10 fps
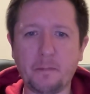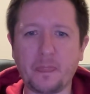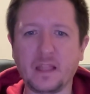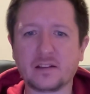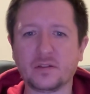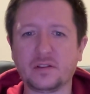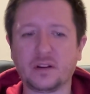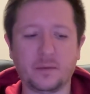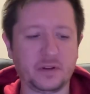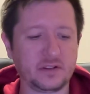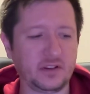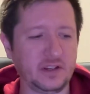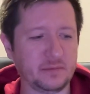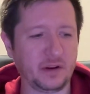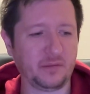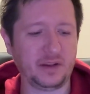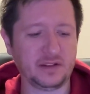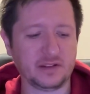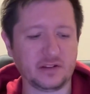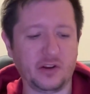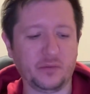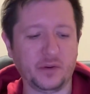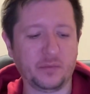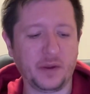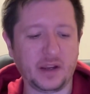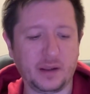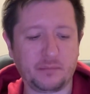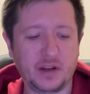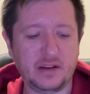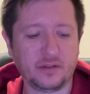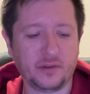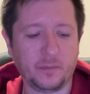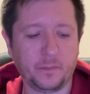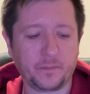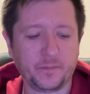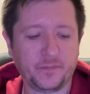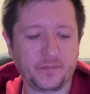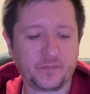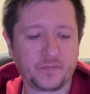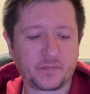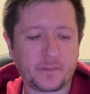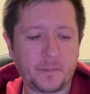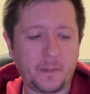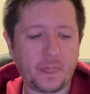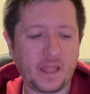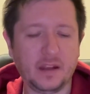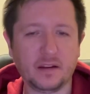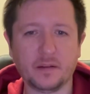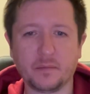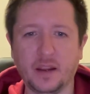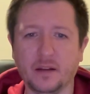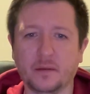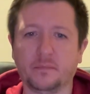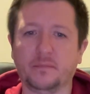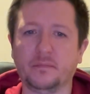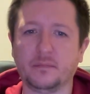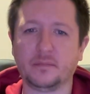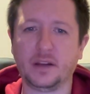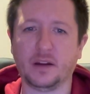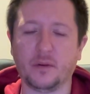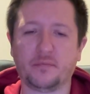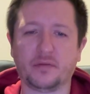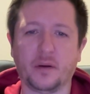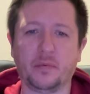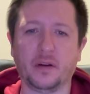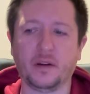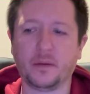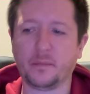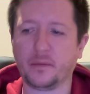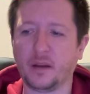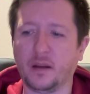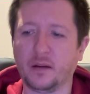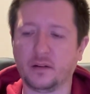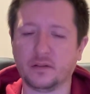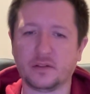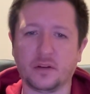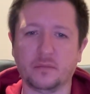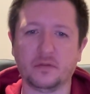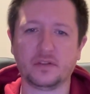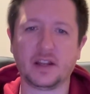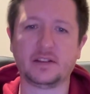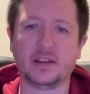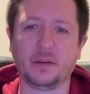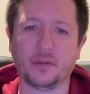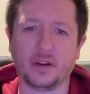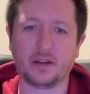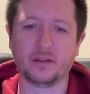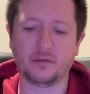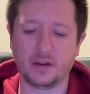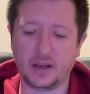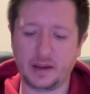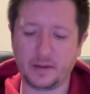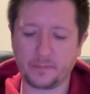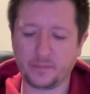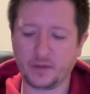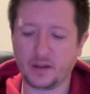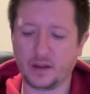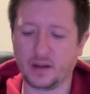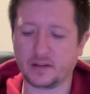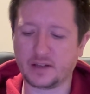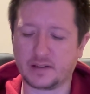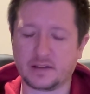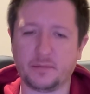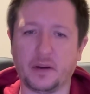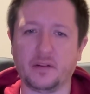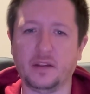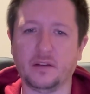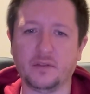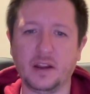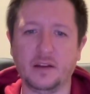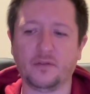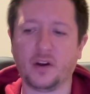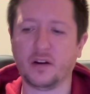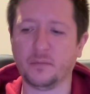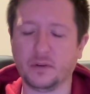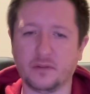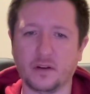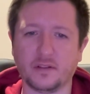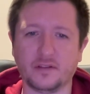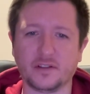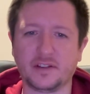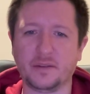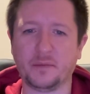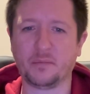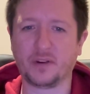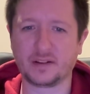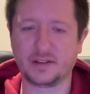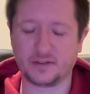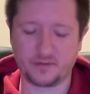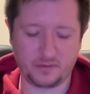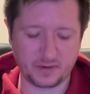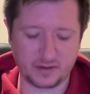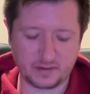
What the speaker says: And so I took a bunch of these mouthpieces along with me, and I played on them in a proper ensemble setting where I could really test them out in the real environment rather than just in my practice room.